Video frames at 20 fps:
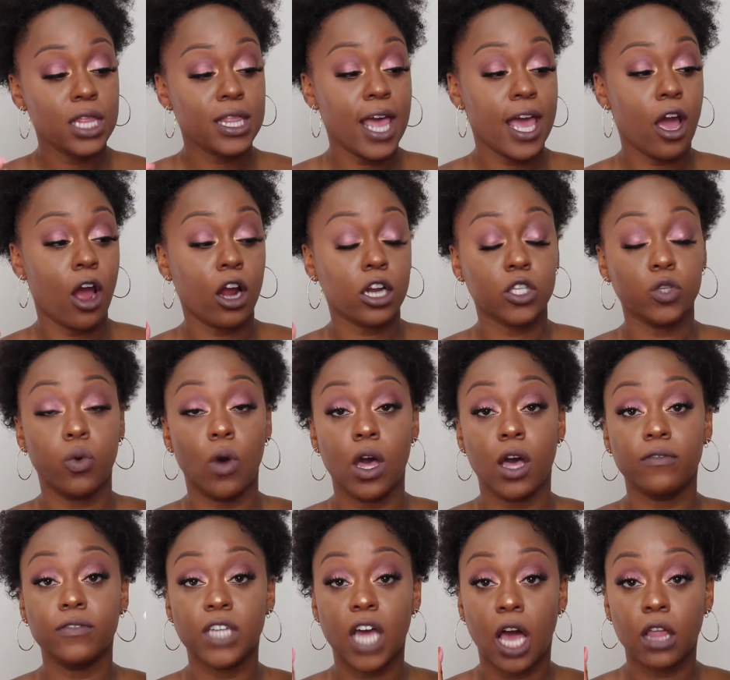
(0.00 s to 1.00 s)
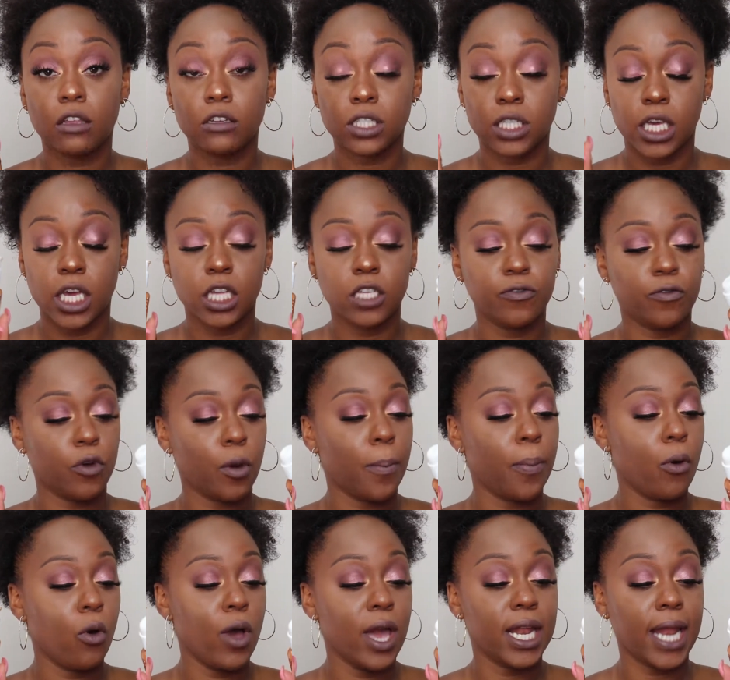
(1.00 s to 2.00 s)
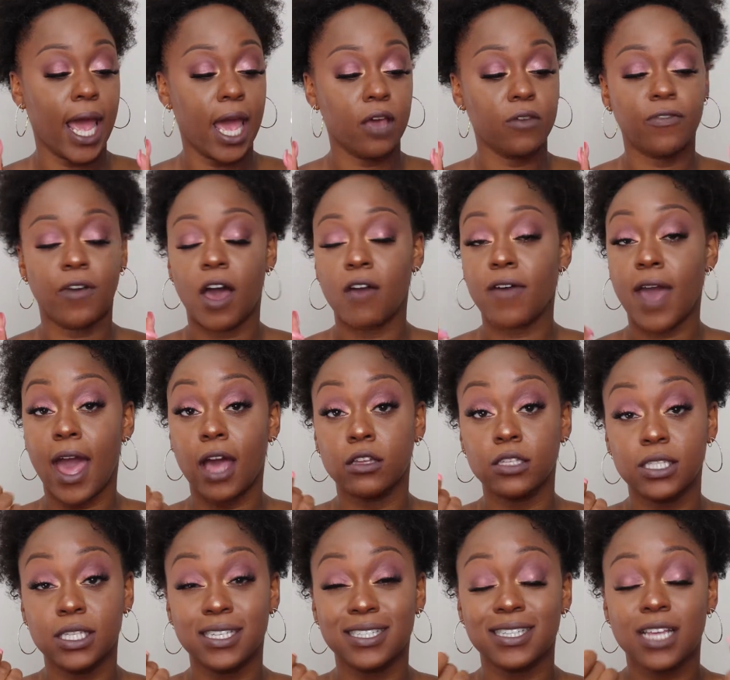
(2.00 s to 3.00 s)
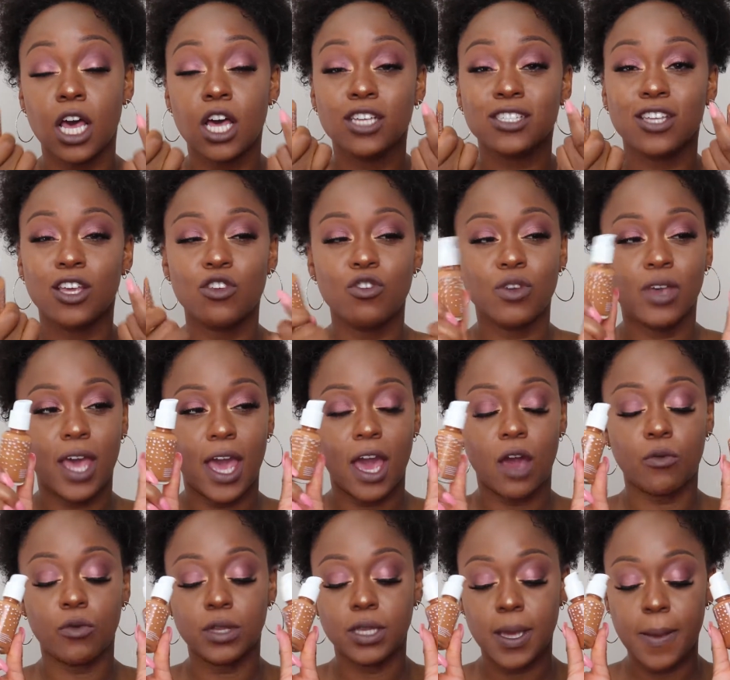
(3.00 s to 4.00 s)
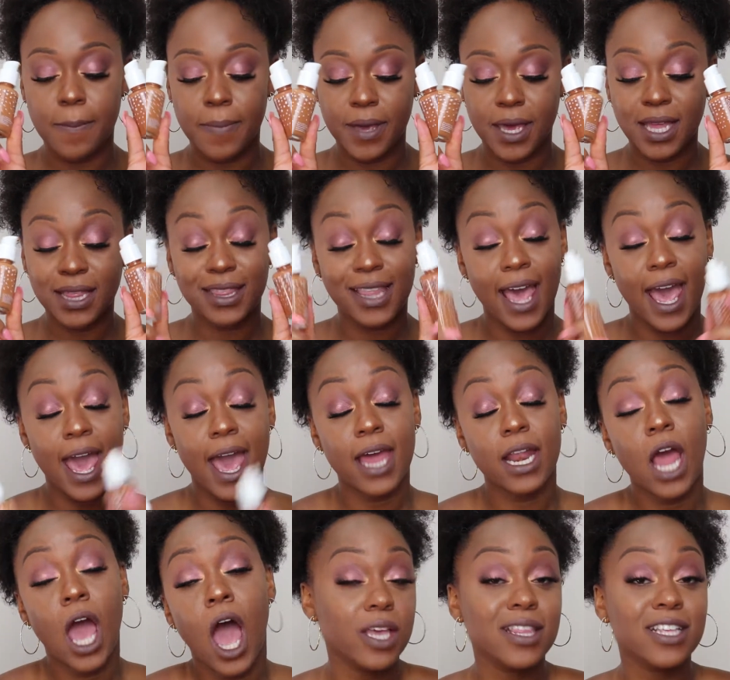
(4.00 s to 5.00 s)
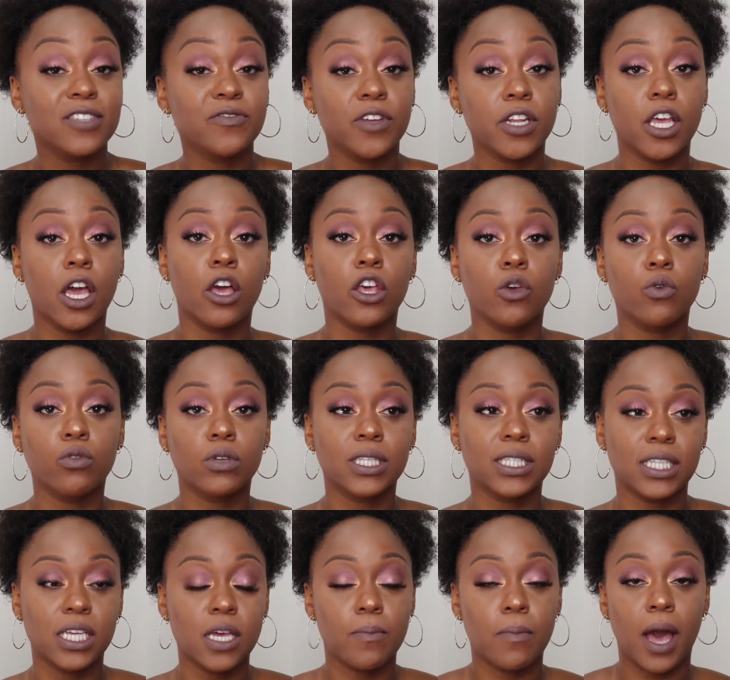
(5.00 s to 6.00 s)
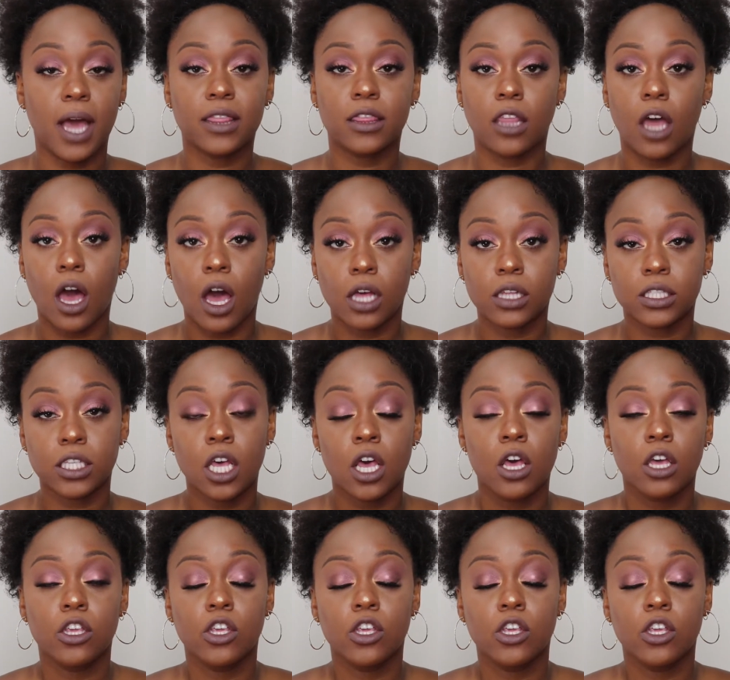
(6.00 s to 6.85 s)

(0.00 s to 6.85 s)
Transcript: They are $12 each for 0.85 ounces, so you can't really beat that. In this video, you will see my thoughts.